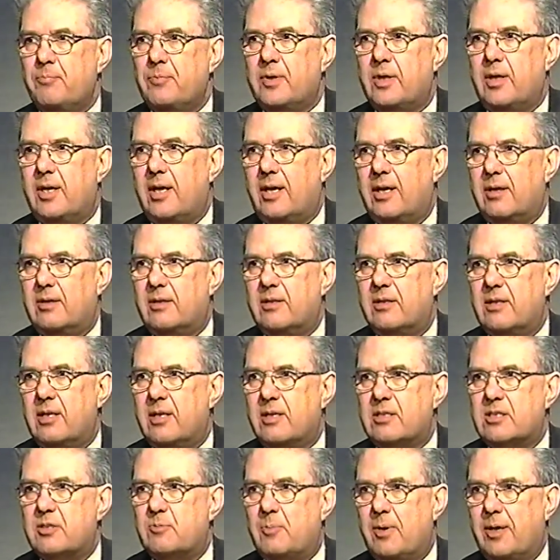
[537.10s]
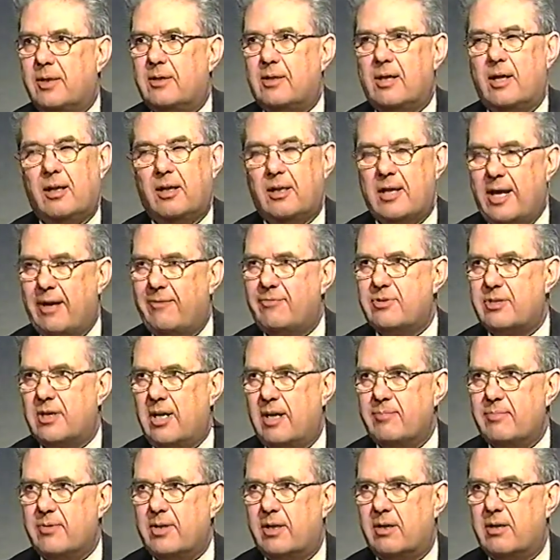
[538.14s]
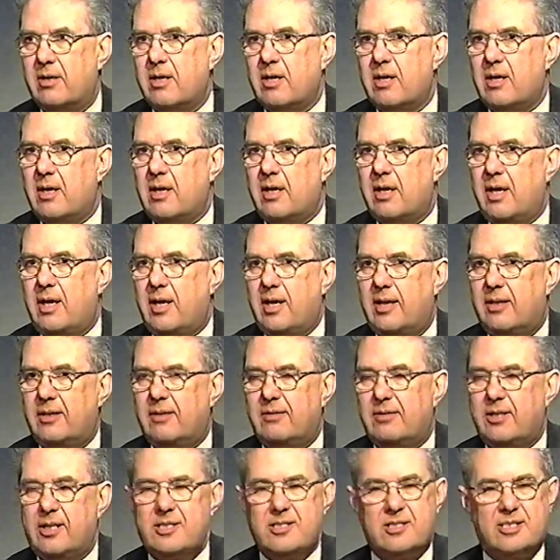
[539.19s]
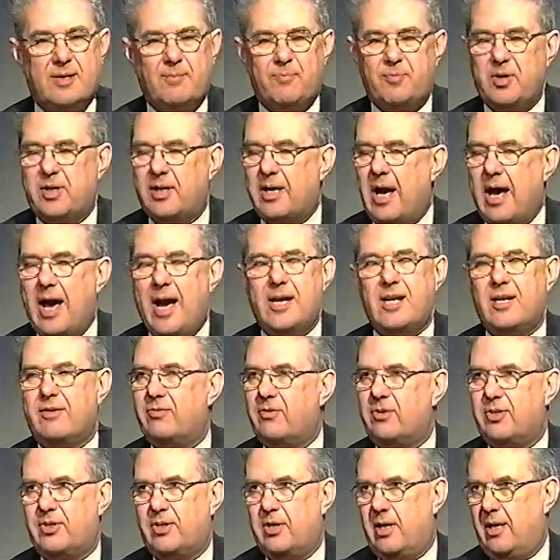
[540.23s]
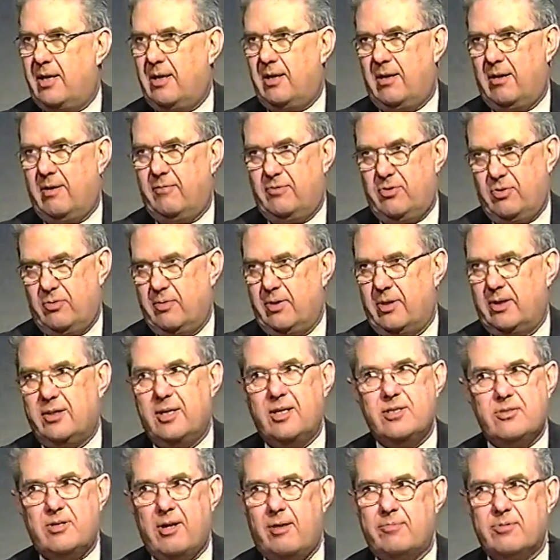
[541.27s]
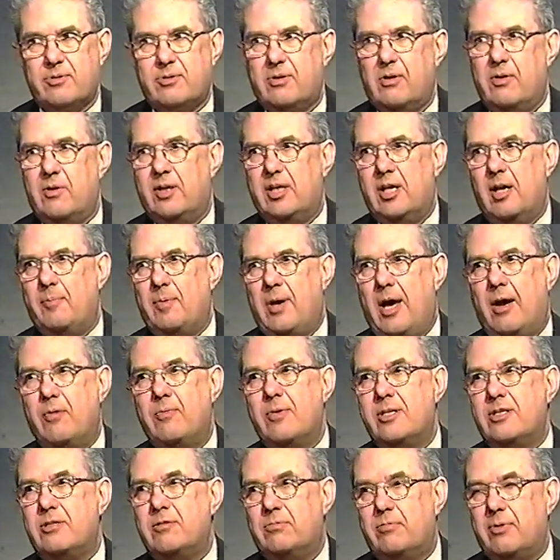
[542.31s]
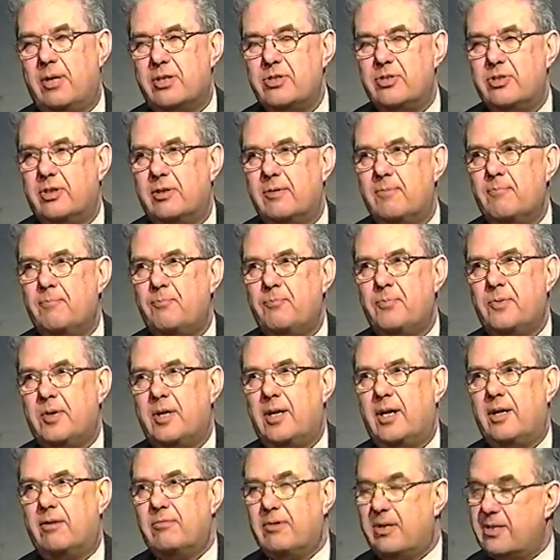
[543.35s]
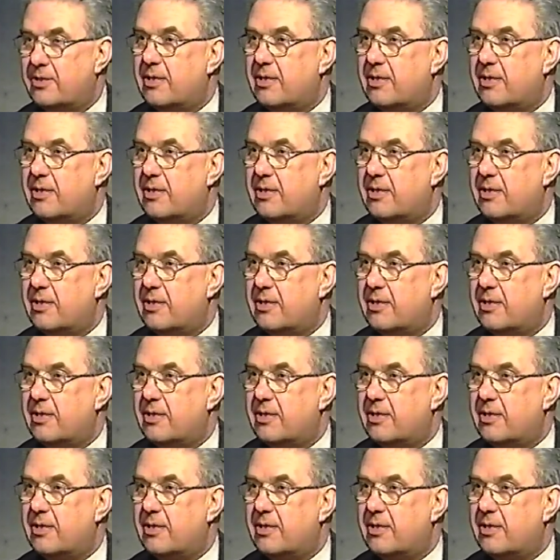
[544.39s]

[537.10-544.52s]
and, and spent a lot of time there and did something I never thought of doing as I was growing up. I went to Russia and raised